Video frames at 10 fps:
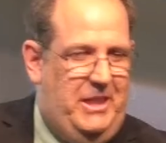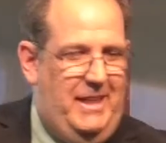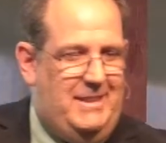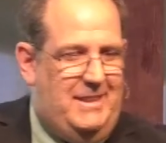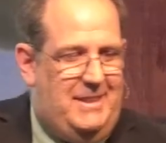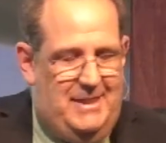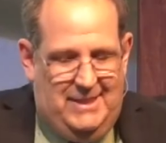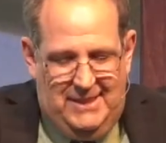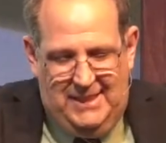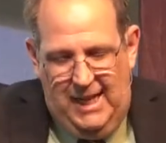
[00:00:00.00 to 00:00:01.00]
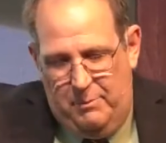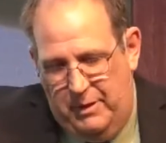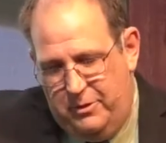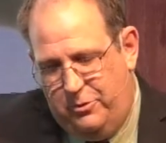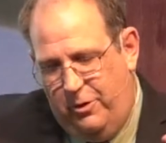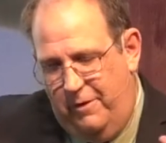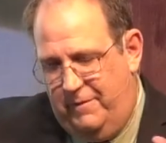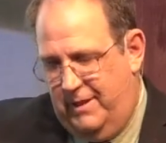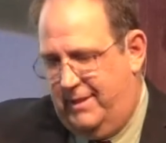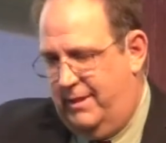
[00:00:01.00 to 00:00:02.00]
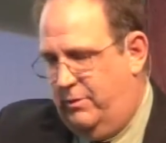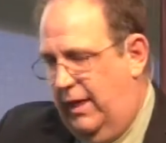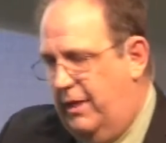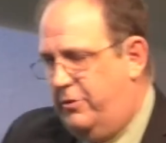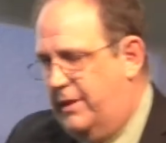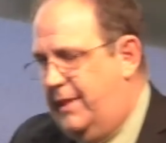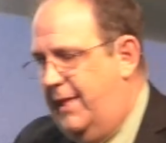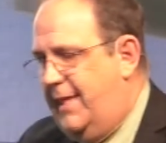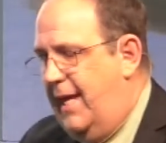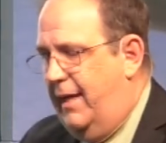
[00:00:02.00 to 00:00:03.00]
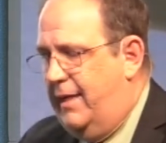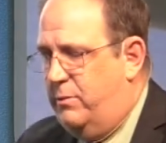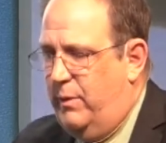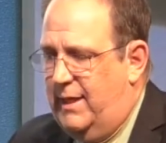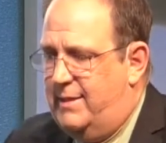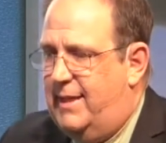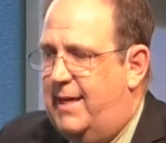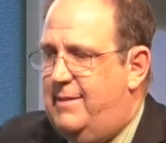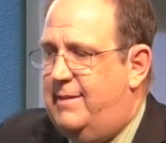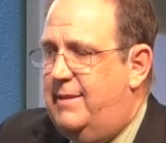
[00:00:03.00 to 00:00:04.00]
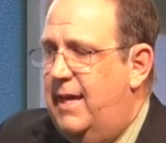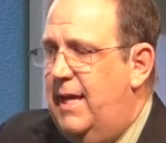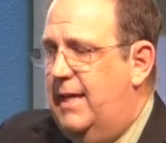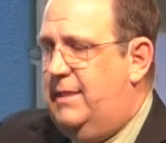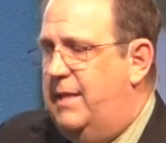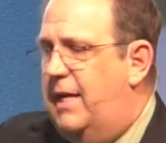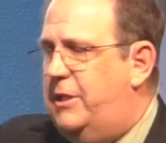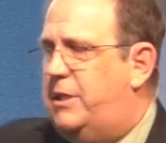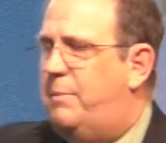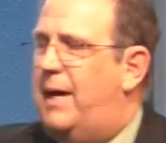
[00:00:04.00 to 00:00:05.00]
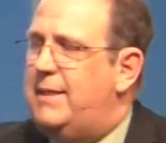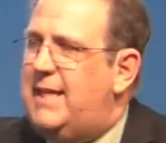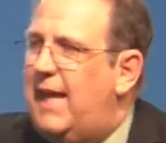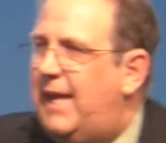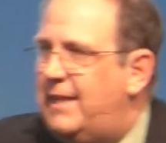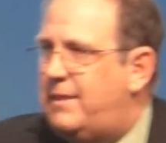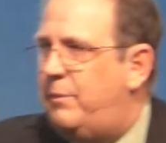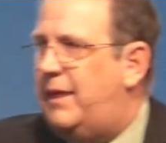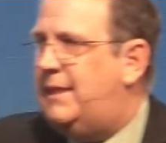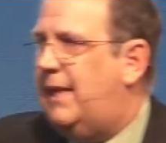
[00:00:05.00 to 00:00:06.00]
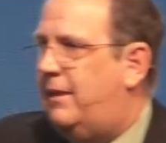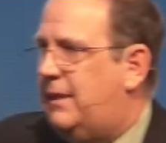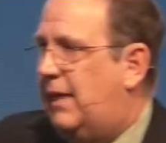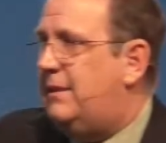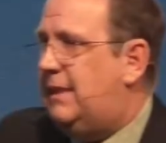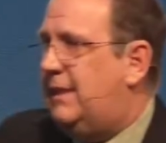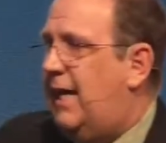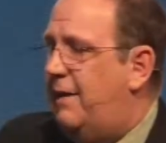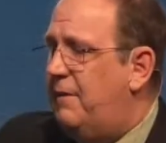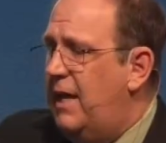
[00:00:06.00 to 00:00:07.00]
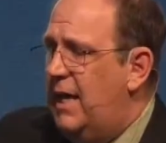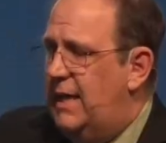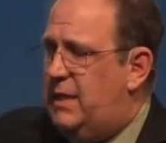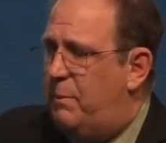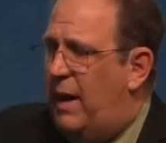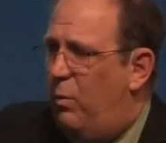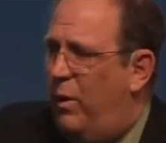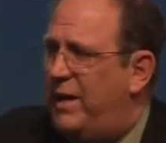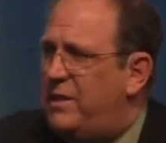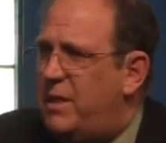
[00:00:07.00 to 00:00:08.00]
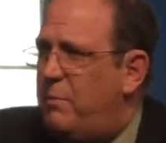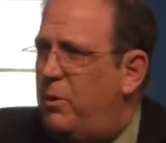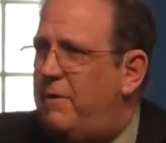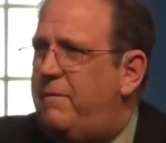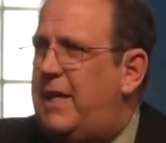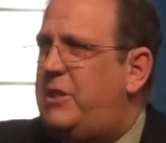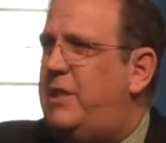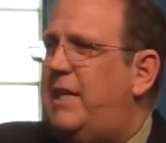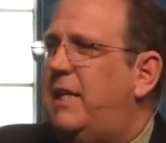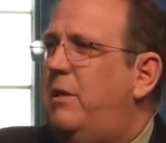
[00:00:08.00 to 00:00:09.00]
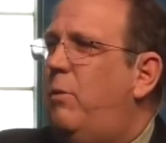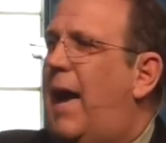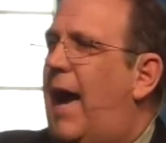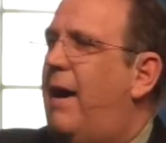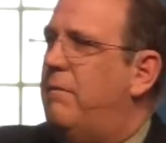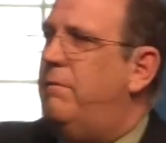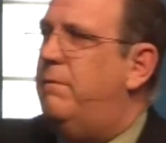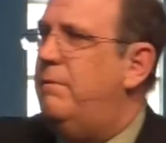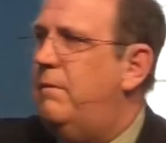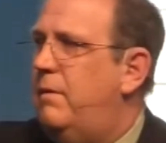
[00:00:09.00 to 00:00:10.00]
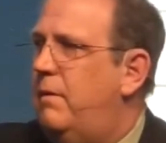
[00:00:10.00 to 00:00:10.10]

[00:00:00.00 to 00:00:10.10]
Jesus' statement sort of does this interesting thing because what it says is it's not just about taking somebody else's life, it's about what is the motivation that you have.